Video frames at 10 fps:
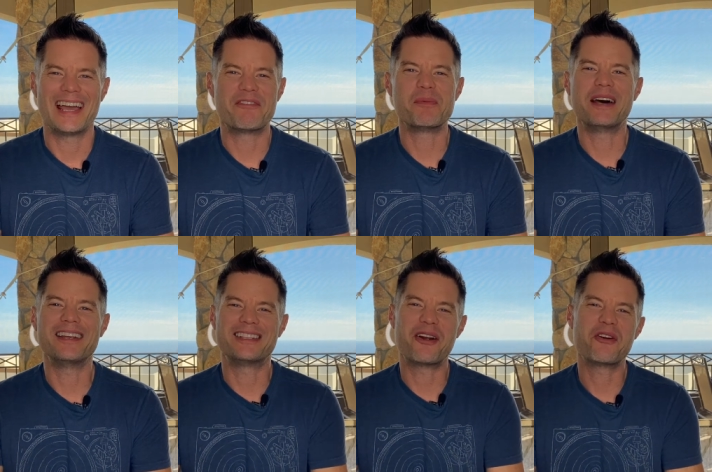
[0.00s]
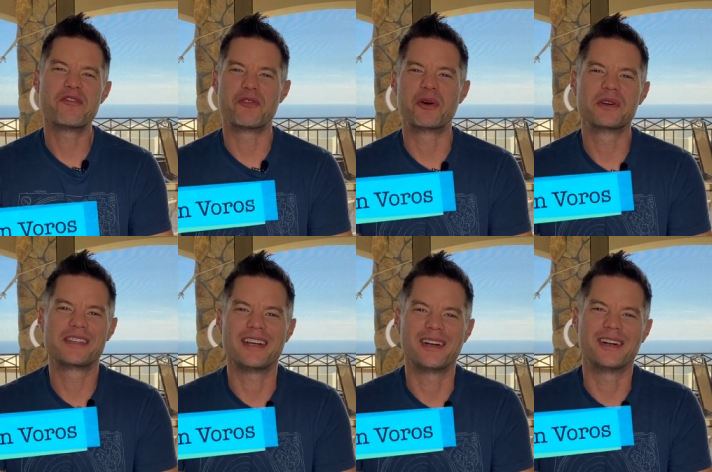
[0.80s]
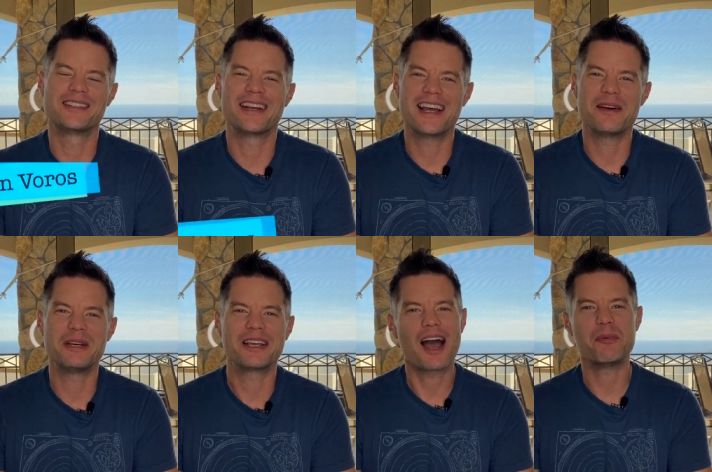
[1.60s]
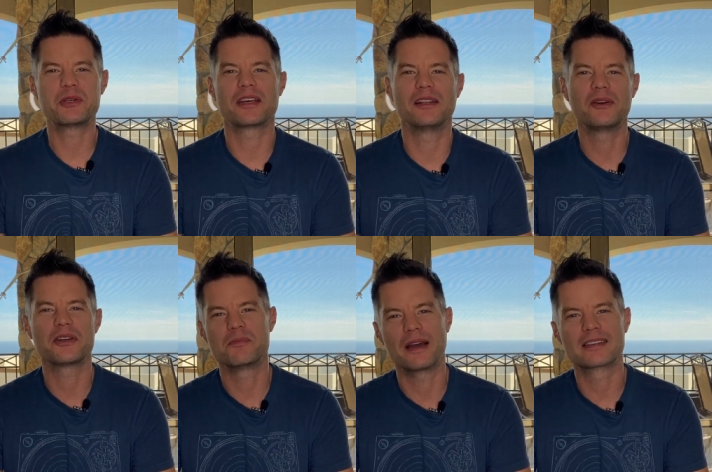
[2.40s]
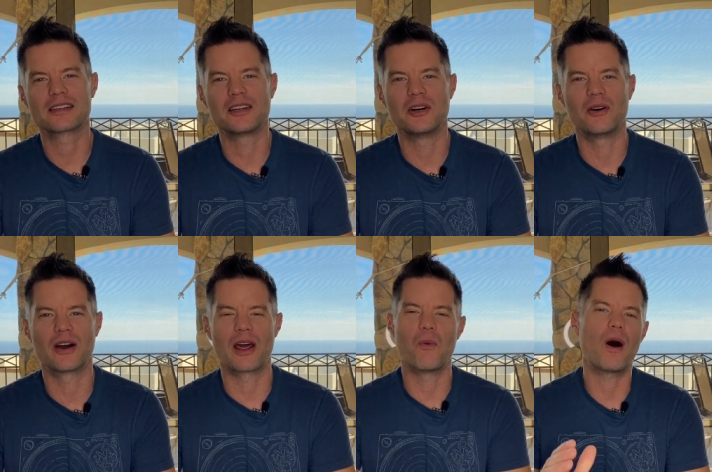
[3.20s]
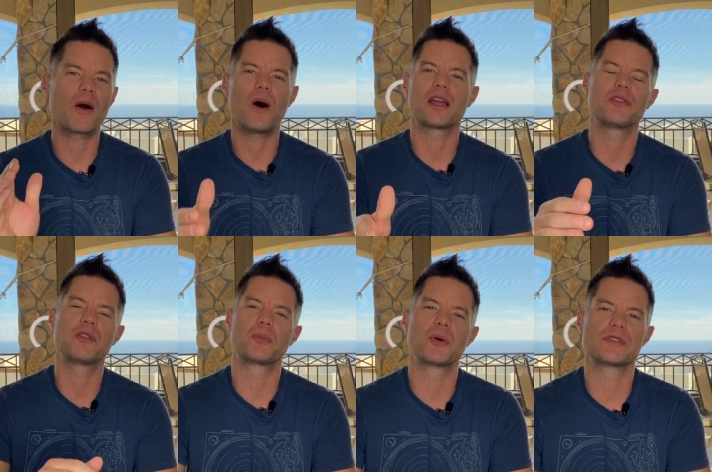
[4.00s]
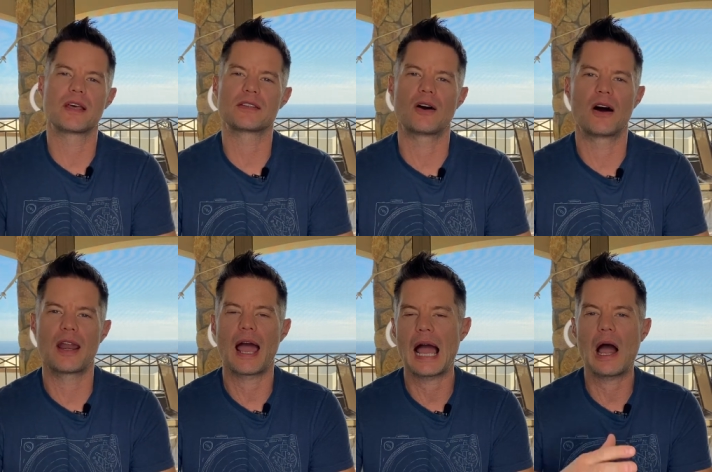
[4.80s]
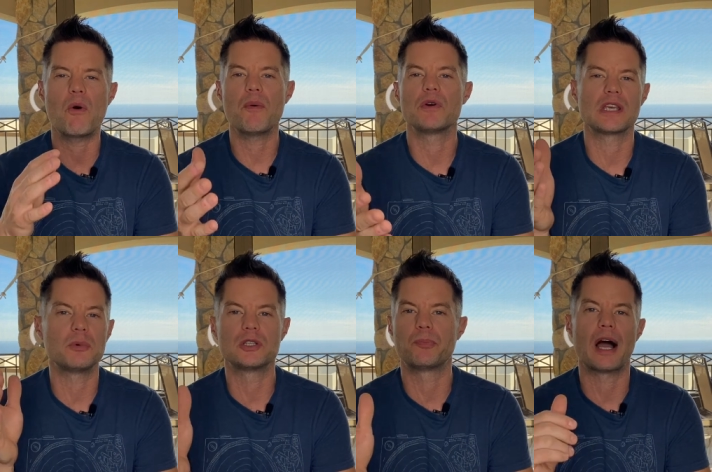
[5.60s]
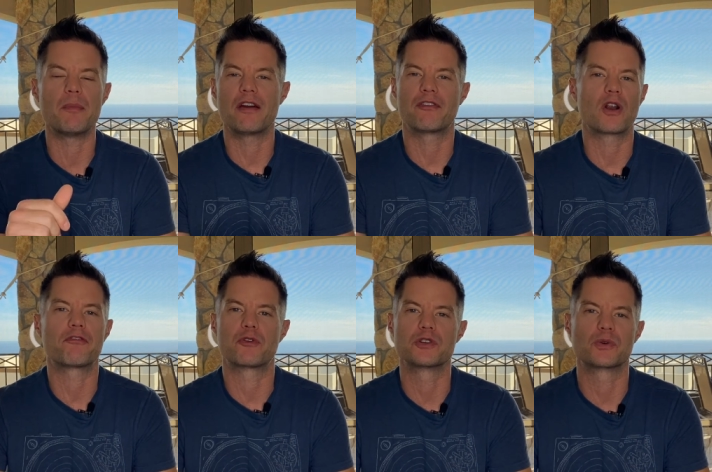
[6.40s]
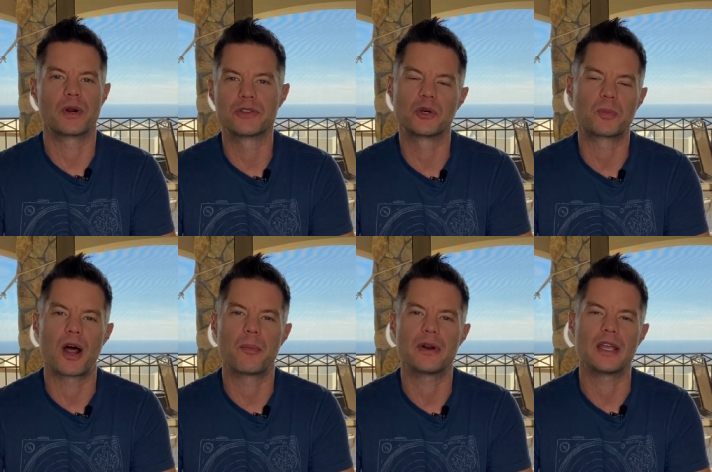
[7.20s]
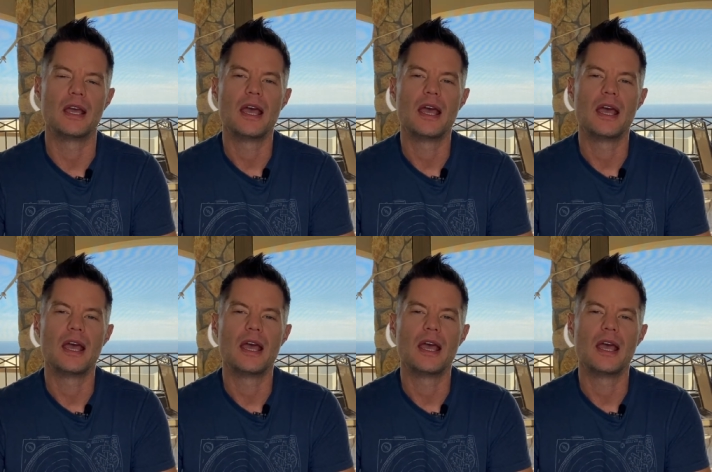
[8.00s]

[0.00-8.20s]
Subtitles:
Hey everybody, Darren, Voros here. Today I'm in Cabo San Lucas, Mexico, and I wanna walk you through the process on how I was able to buy my very first rental property.